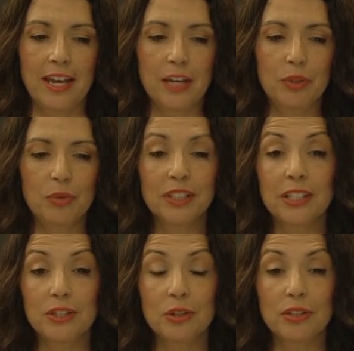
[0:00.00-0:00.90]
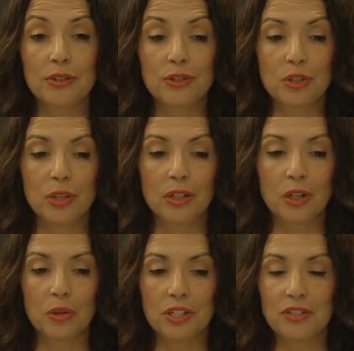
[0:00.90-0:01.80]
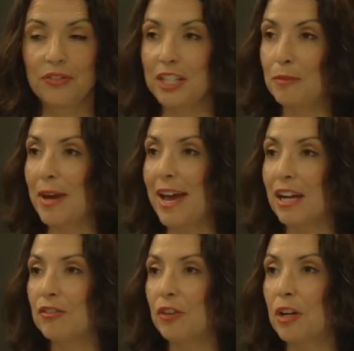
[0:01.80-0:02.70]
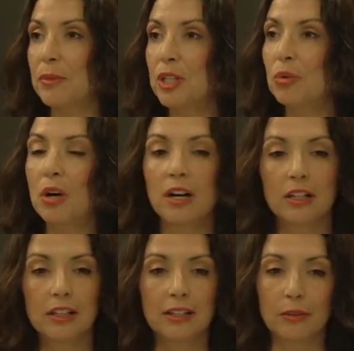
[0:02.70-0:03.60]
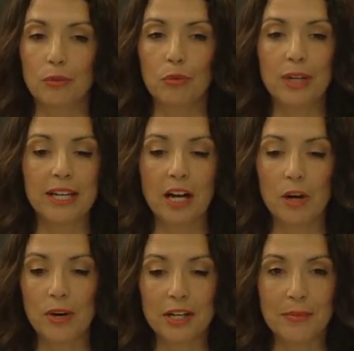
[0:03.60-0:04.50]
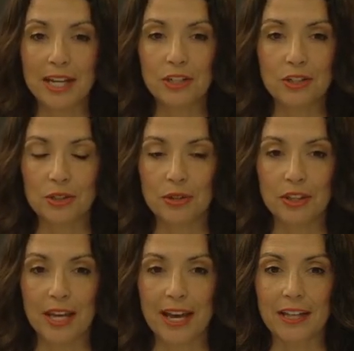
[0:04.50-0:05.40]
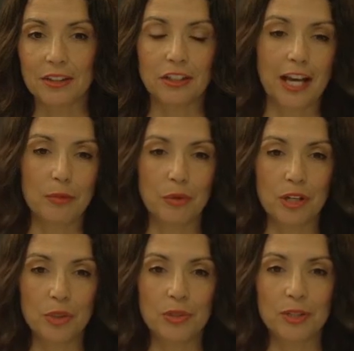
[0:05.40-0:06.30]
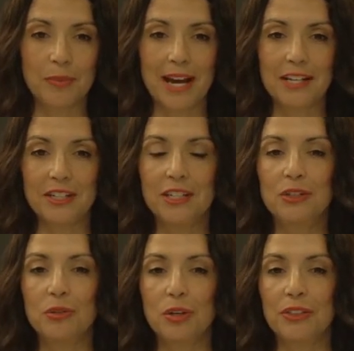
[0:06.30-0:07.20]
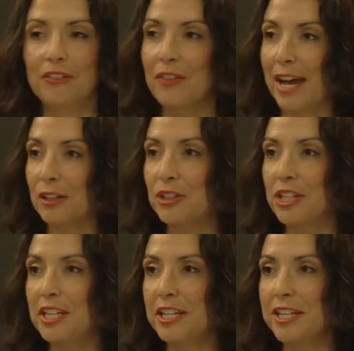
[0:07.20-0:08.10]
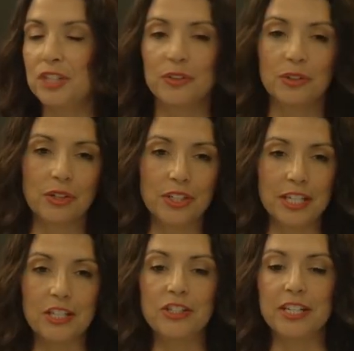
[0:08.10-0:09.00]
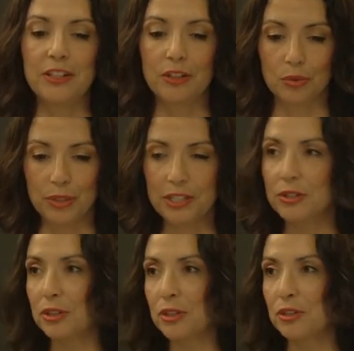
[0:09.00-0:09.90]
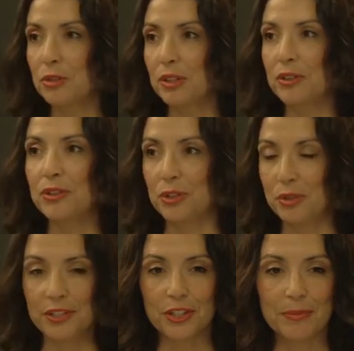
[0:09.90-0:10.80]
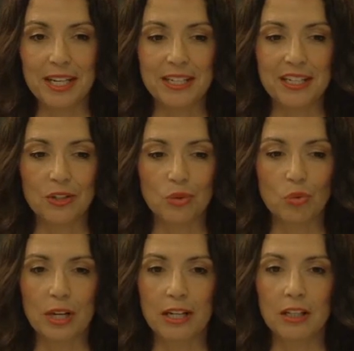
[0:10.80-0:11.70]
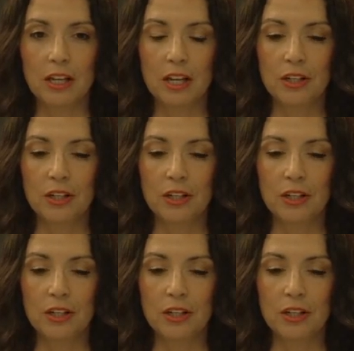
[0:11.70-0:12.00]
And we really do this to encourage feedback from you all. We all want to make sure that the library is responding to what the faculty needs for their teaching, their research, and what the students may need as well.